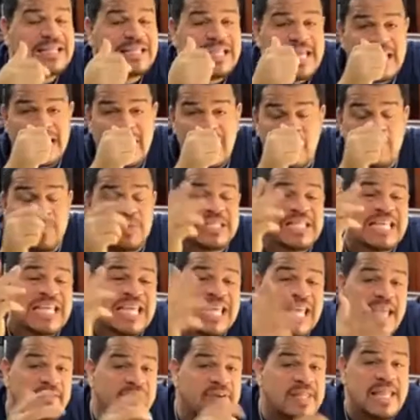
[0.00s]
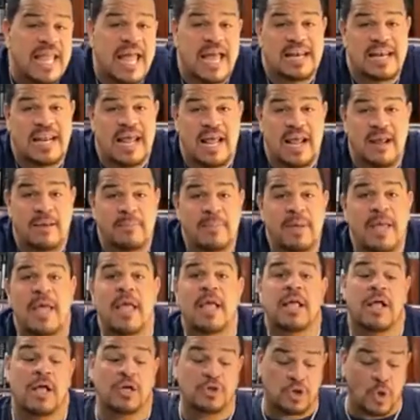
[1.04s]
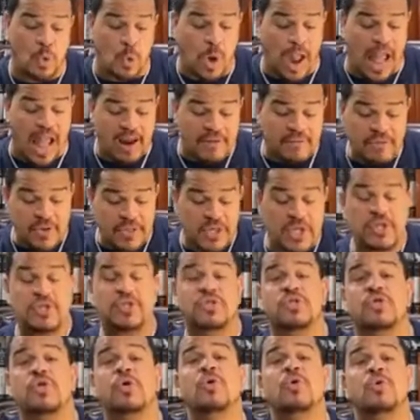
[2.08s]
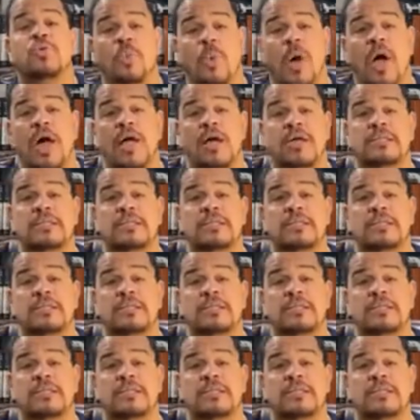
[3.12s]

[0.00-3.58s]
I think he was given that name. Because whoever this dude